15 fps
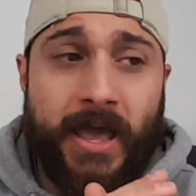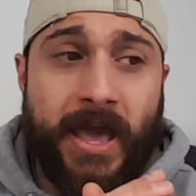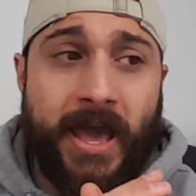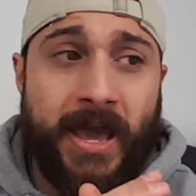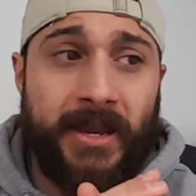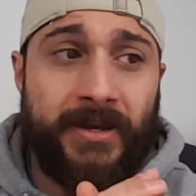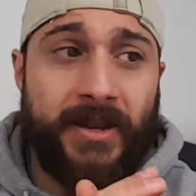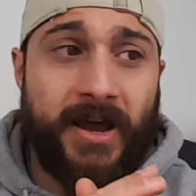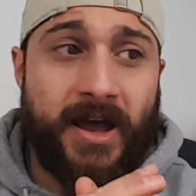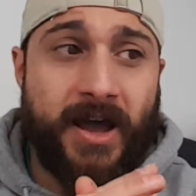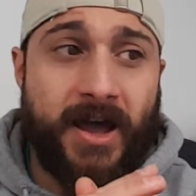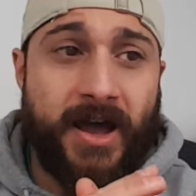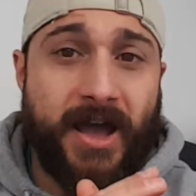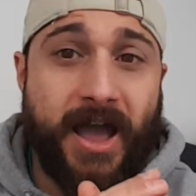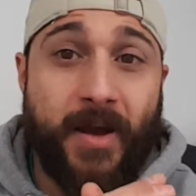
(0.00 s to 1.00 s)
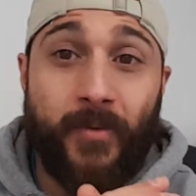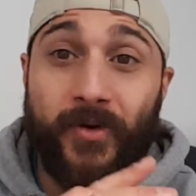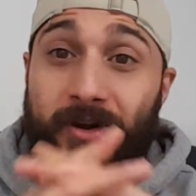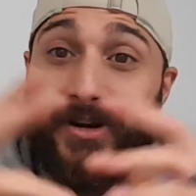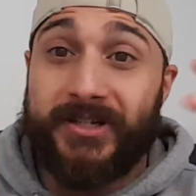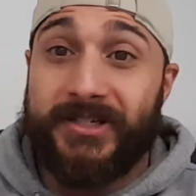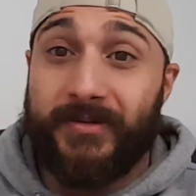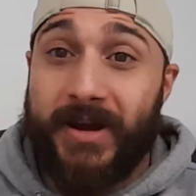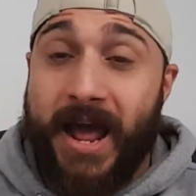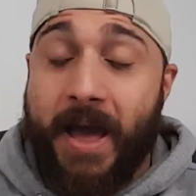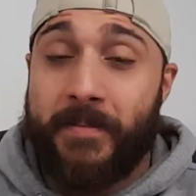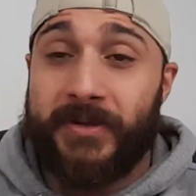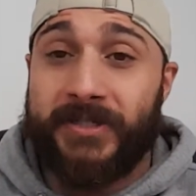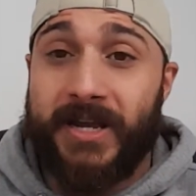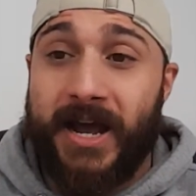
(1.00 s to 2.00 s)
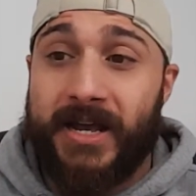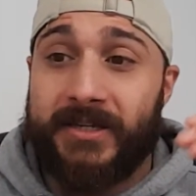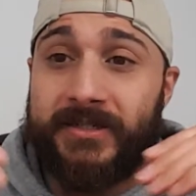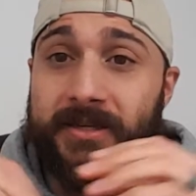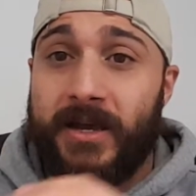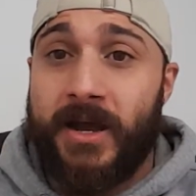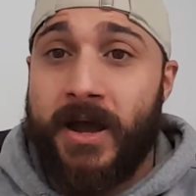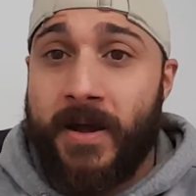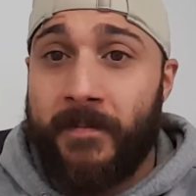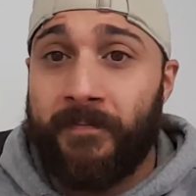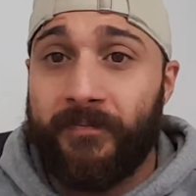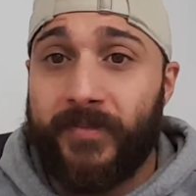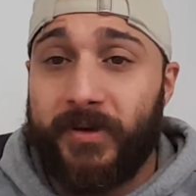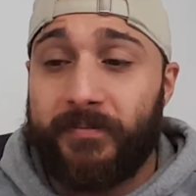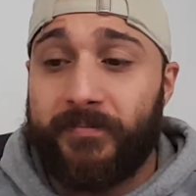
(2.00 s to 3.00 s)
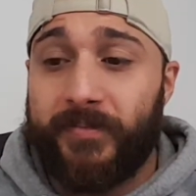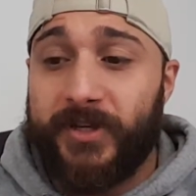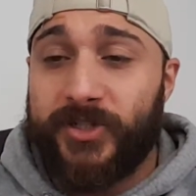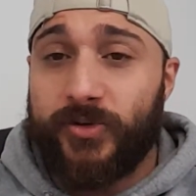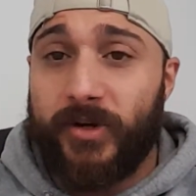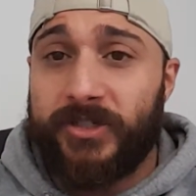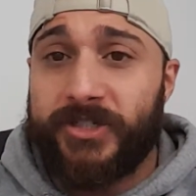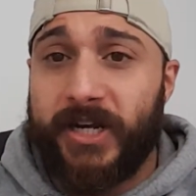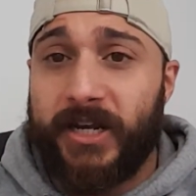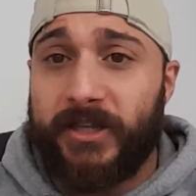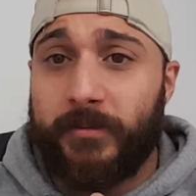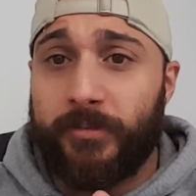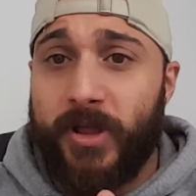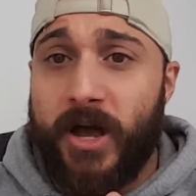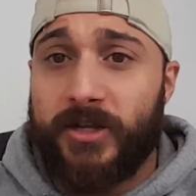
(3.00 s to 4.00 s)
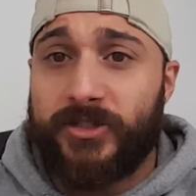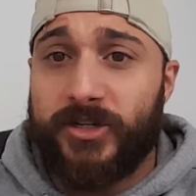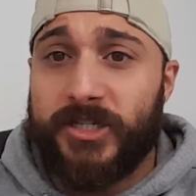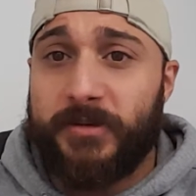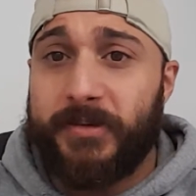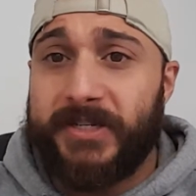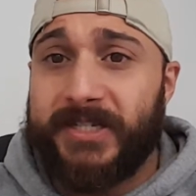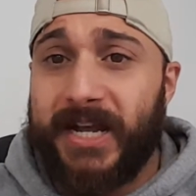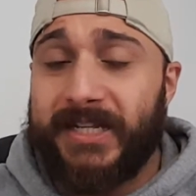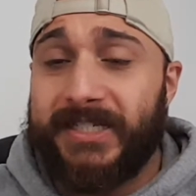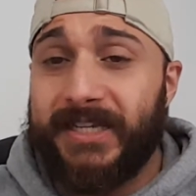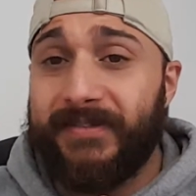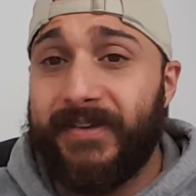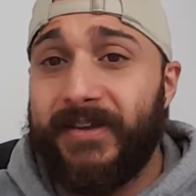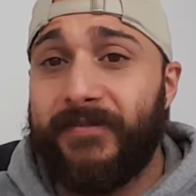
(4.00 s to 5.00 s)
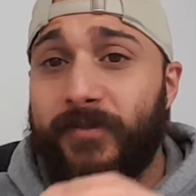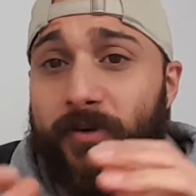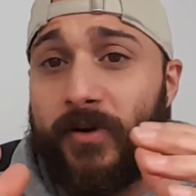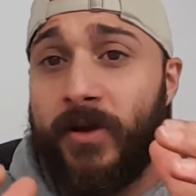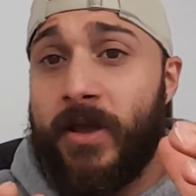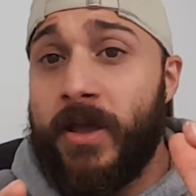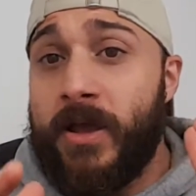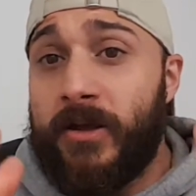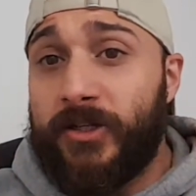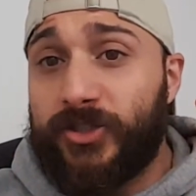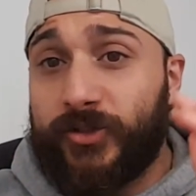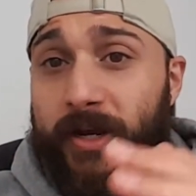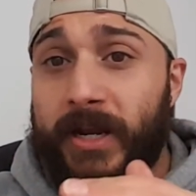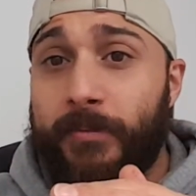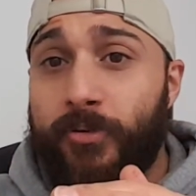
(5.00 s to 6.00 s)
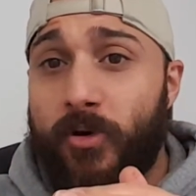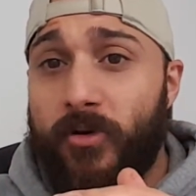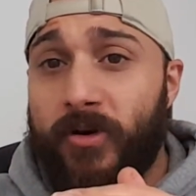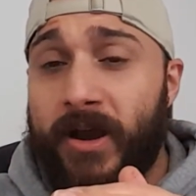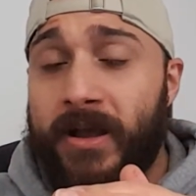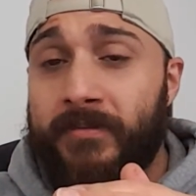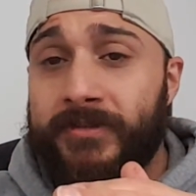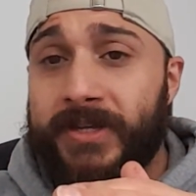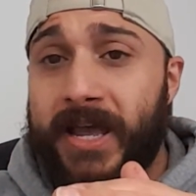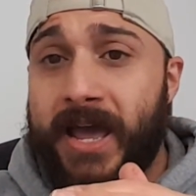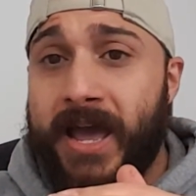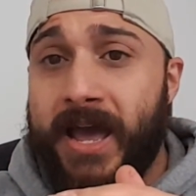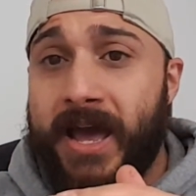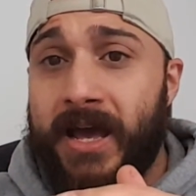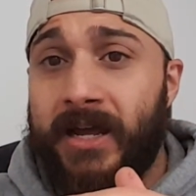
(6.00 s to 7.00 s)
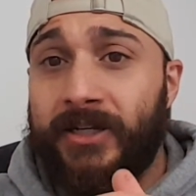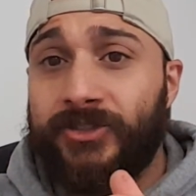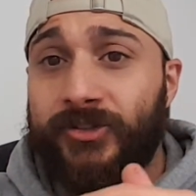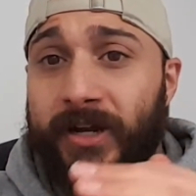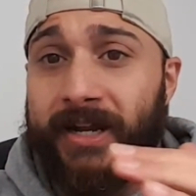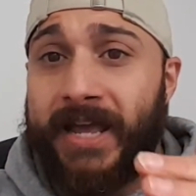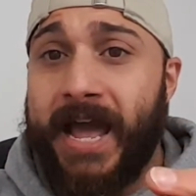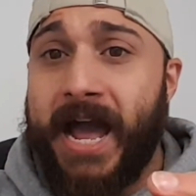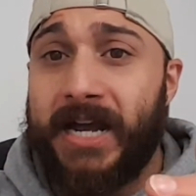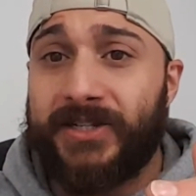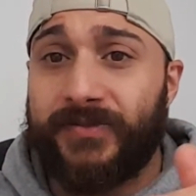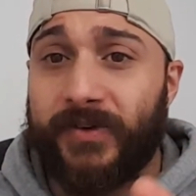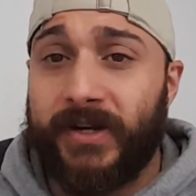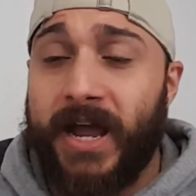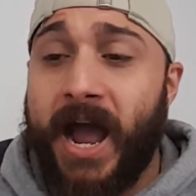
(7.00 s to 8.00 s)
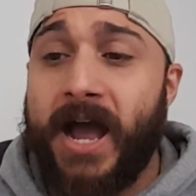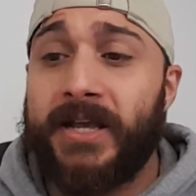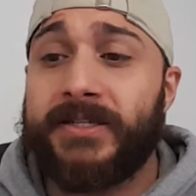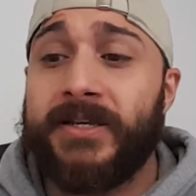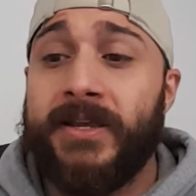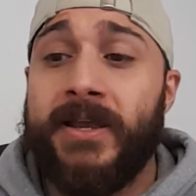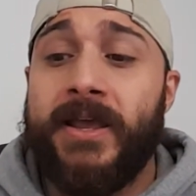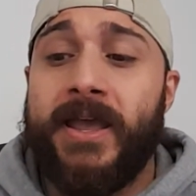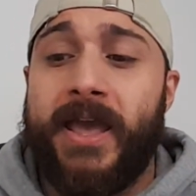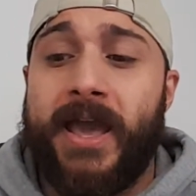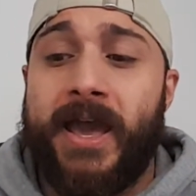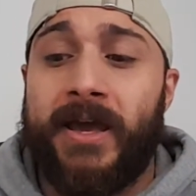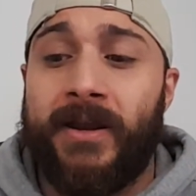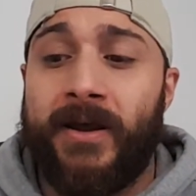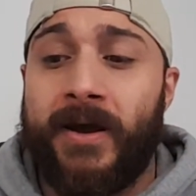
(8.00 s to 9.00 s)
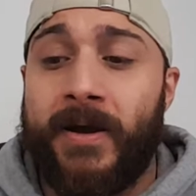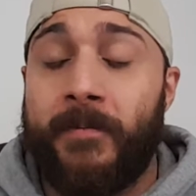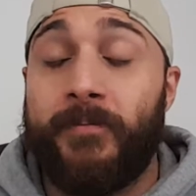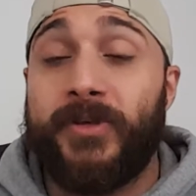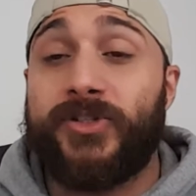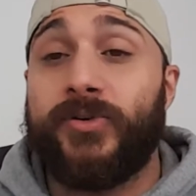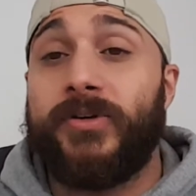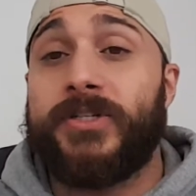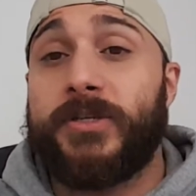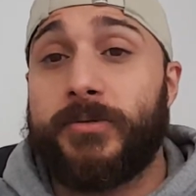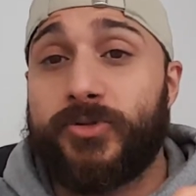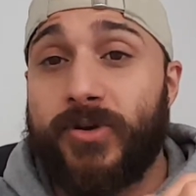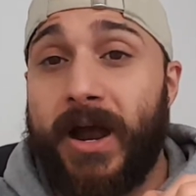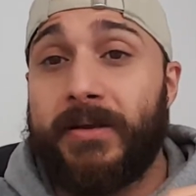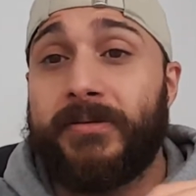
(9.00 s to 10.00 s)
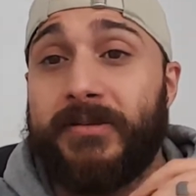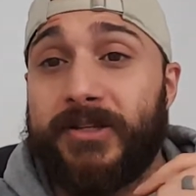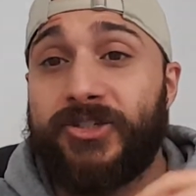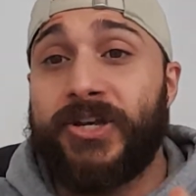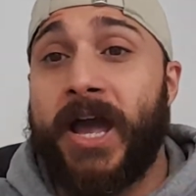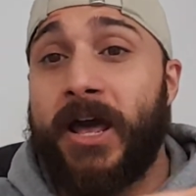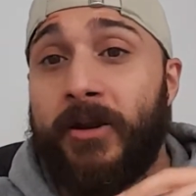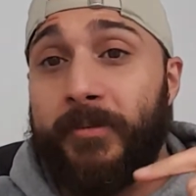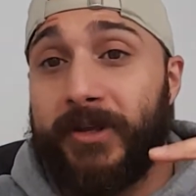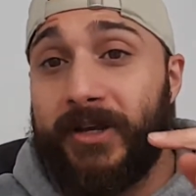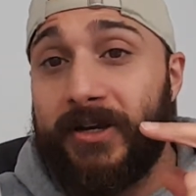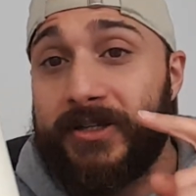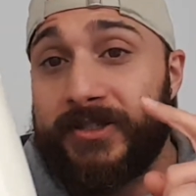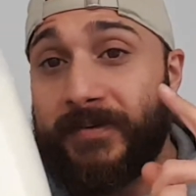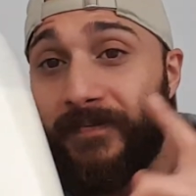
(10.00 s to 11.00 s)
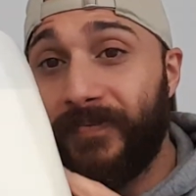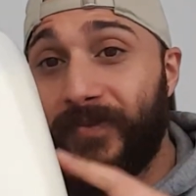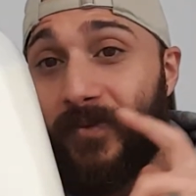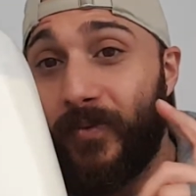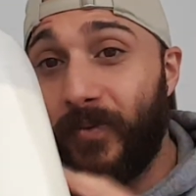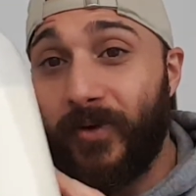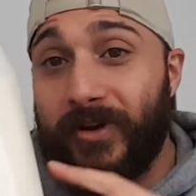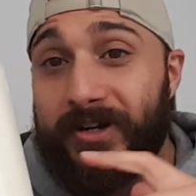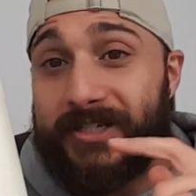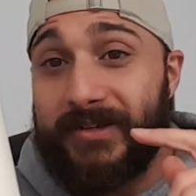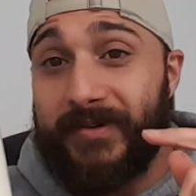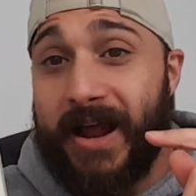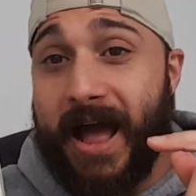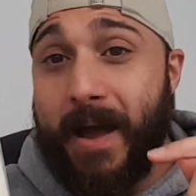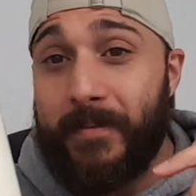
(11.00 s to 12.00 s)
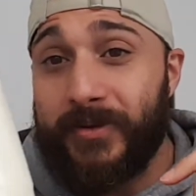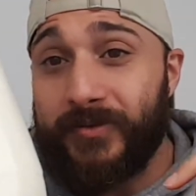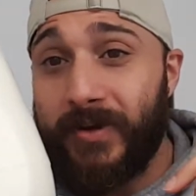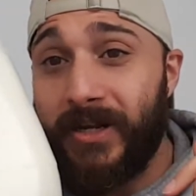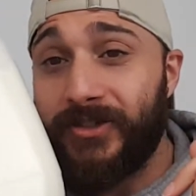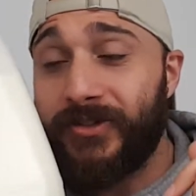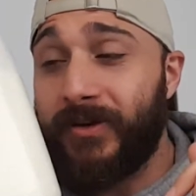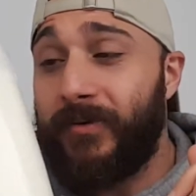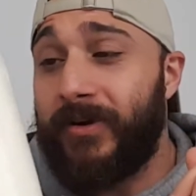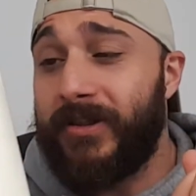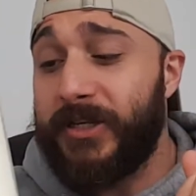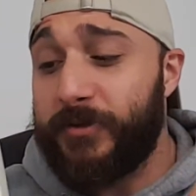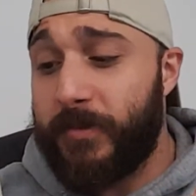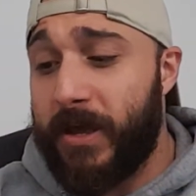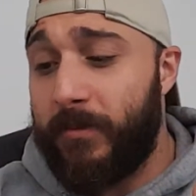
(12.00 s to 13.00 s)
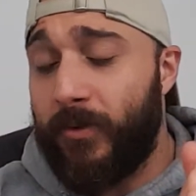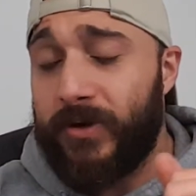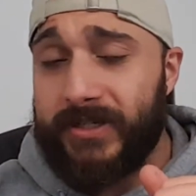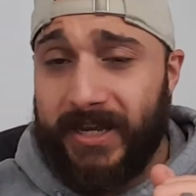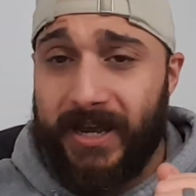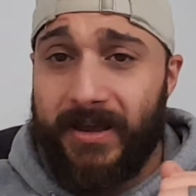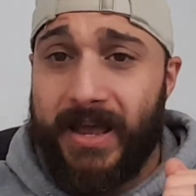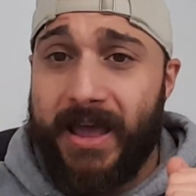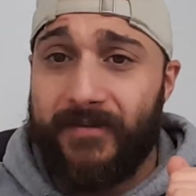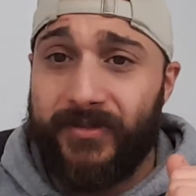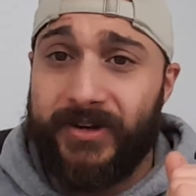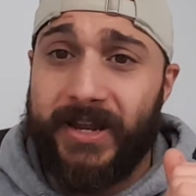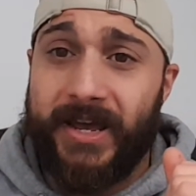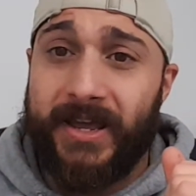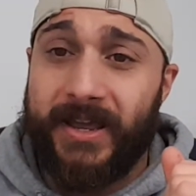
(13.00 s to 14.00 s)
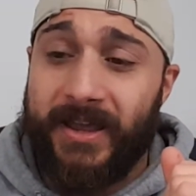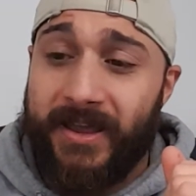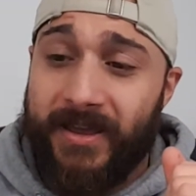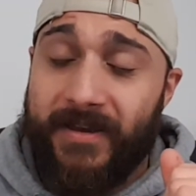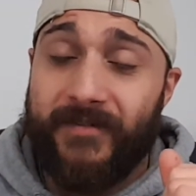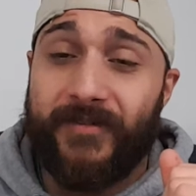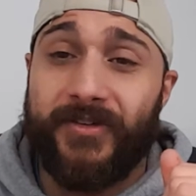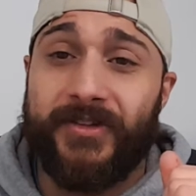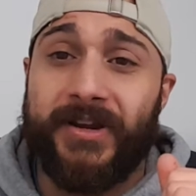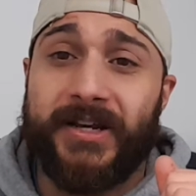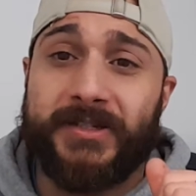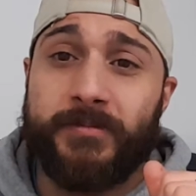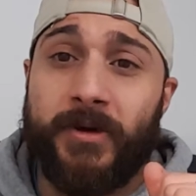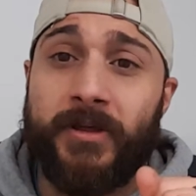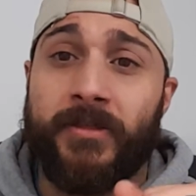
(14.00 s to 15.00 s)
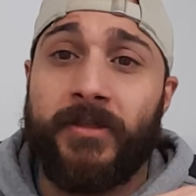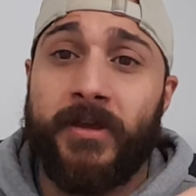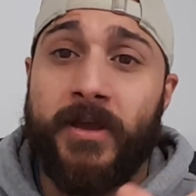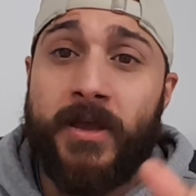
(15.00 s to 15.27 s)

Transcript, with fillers: And we're going to see what happens, guys. But be sure to check out the blog, JerseyBeast.tv, for training programs and training hacks for guys. And be sure to subscribe to this channel, because we're going to see what happens when I drink one of these bad boys every day for the next month.